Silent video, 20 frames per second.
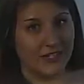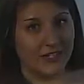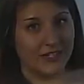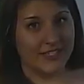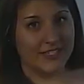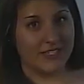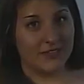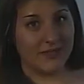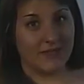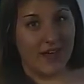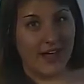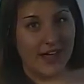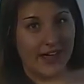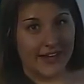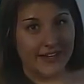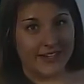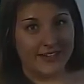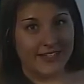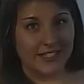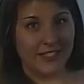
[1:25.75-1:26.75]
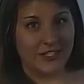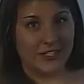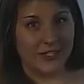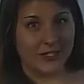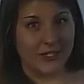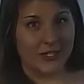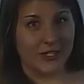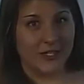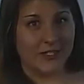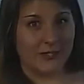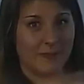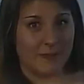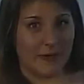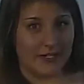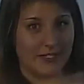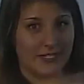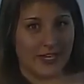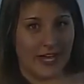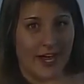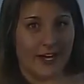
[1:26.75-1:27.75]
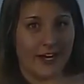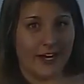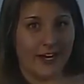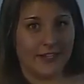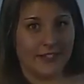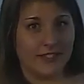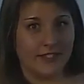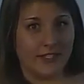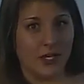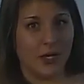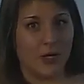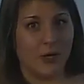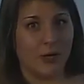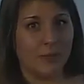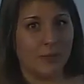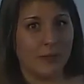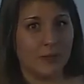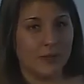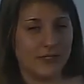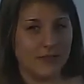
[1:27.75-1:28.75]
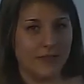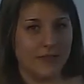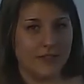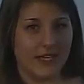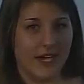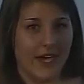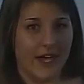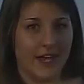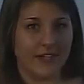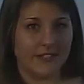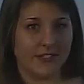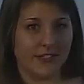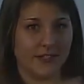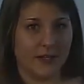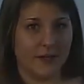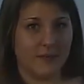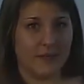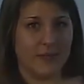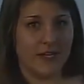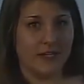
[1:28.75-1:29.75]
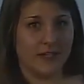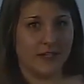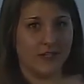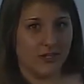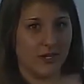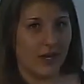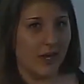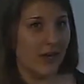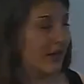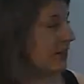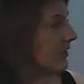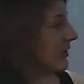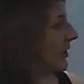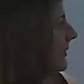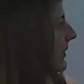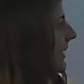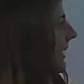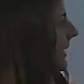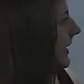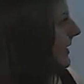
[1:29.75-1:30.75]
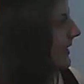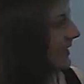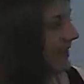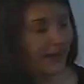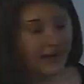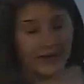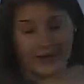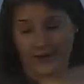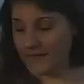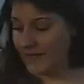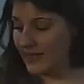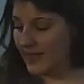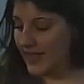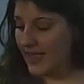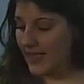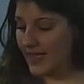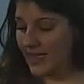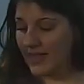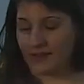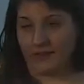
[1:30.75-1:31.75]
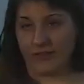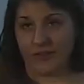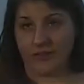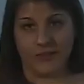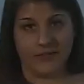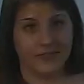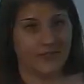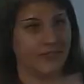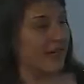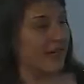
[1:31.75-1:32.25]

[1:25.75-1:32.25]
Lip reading: you need to find your spare tire. So most of the tires are going to be in your trunk, located here, and if you lift